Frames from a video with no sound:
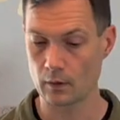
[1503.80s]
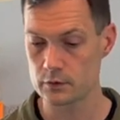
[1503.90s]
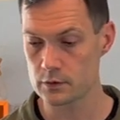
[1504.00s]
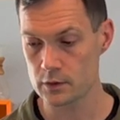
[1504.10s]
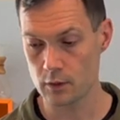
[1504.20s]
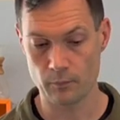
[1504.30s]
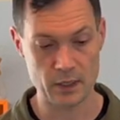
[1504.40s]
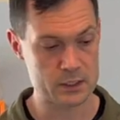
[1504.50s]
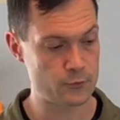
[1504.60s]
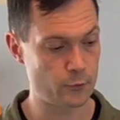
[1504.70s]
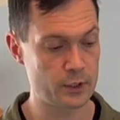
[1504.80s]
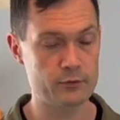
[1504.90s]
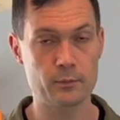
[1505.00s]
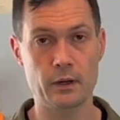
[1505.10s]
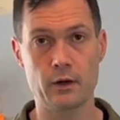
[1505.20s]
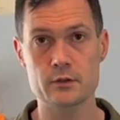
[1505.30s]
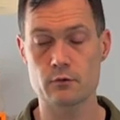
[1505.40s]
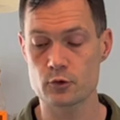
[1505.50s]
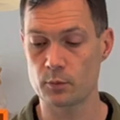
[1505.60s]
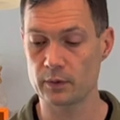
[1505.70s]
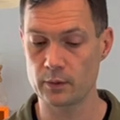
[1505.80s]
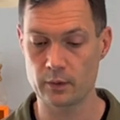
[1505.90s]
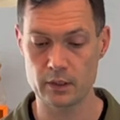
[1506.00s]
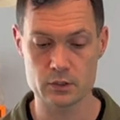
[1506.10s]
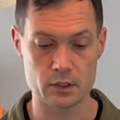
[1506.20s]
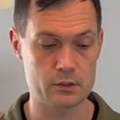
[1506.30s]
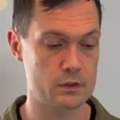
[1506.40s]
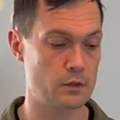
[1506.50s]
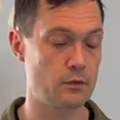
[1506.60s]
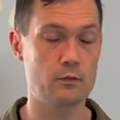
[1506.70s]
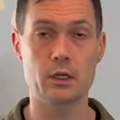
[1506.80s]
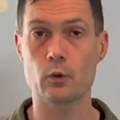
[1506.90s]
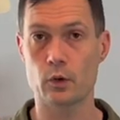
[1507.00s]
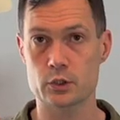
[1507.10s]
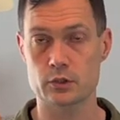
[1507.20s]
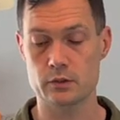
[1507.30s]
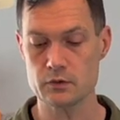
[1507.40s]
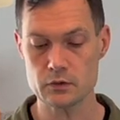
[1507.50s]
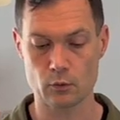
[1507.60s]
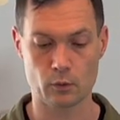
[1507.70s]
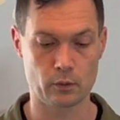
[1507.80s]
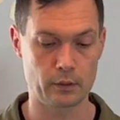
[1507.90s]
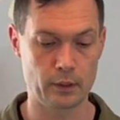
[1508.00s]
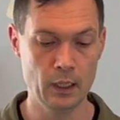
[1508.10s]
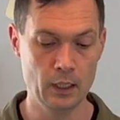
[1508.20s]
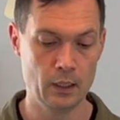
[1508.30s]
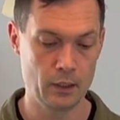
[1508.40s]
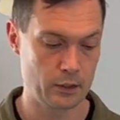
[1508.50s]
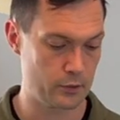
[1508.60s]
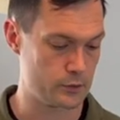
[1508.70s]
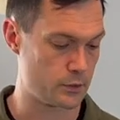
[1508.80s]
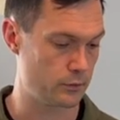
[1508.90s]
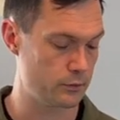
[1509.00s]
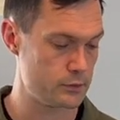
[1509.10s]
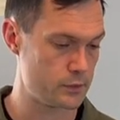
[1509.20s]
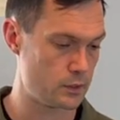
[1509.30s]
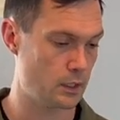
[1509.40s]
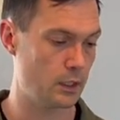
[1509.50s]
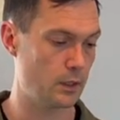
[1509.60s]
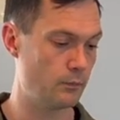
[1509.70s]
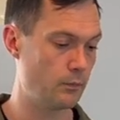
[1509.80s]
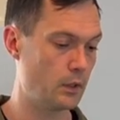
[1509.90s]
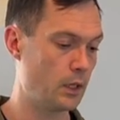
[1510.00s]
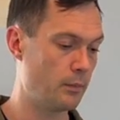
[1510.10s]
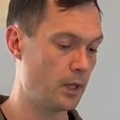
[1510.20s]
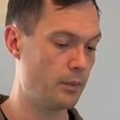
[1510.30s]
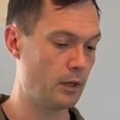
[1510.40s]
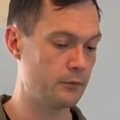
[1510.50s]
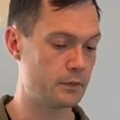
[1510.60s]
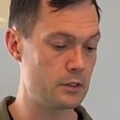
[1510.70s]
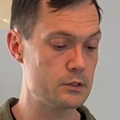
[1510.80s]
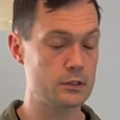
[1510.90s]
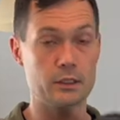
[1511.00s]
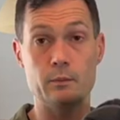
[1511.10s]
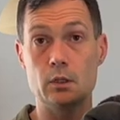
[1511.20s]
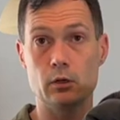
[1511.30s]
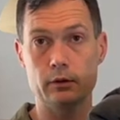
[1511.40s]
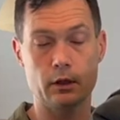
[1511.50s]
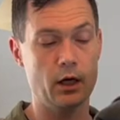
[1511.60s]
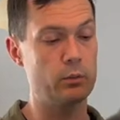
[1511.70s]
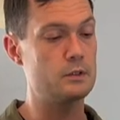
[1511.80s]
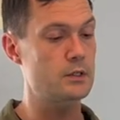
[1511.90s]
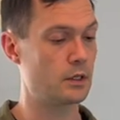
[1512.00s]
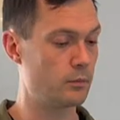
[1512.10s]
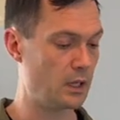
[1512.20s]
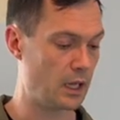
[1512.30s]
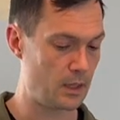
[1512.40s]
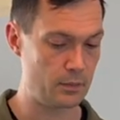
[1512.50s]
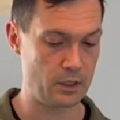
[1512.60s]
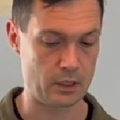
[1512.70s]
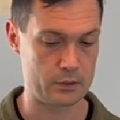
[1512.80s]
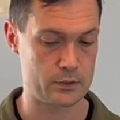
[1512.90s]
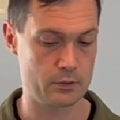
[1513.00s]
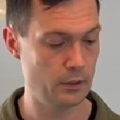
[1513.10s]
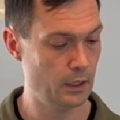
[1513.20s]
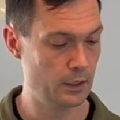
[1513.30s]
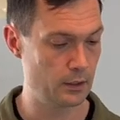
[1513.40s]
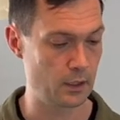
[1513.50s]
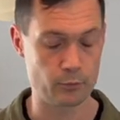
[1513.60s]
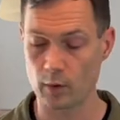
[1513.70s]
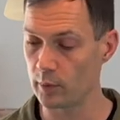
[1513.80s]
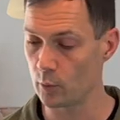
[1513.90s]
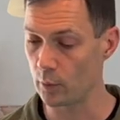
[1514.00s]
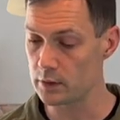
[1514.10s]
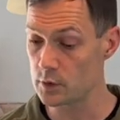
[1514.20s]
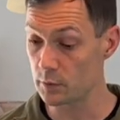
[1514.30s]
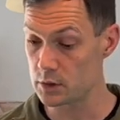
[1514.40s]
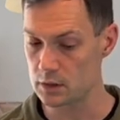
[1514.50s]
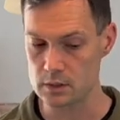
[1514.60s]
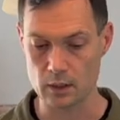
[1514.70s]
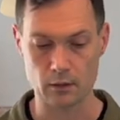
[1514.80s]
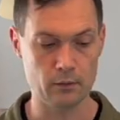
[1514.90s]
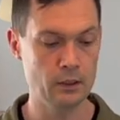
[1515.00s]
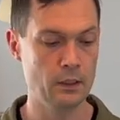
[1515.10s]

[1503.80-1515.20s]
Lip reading: So that's four different pairs of AAA rated jeans. If you have any questions or concerns about these, let me know in the comments and I'd be happy to answer in probably way too much detail.